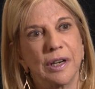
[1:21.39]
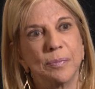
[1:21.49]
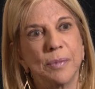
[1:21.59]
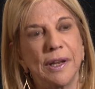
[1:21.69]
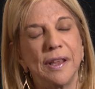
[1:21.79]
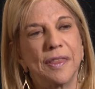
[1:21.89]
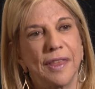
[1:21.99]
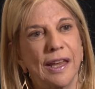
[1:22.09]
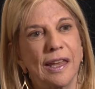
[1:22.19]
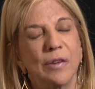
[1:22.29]
Muddy
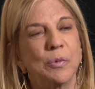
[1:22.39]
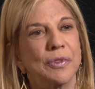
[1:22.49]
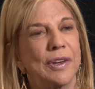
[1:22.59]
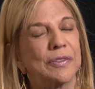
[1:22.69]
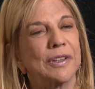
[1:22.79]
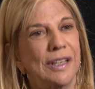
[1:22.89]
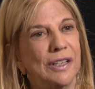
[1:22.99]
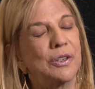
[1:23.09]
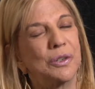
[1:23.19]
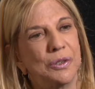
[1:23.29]
thinking will never
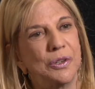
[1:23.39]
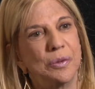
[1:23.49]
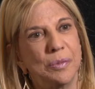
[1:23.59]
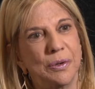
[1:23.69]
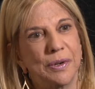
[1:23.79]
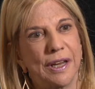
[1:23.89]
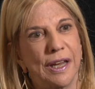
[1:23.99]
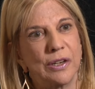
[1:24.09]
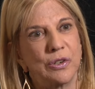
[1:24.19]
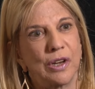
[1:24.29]
lead to good
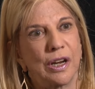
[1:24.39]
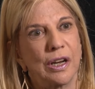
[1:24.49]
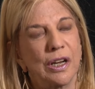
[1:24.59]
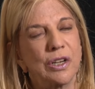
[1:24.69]
communication.